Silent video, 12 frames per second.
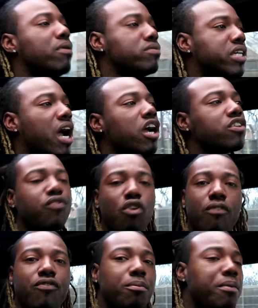tires
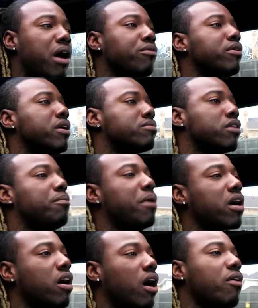for my rims on
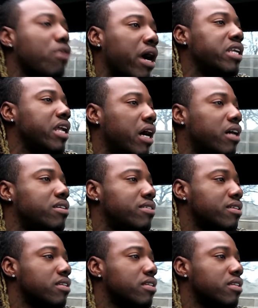my car right now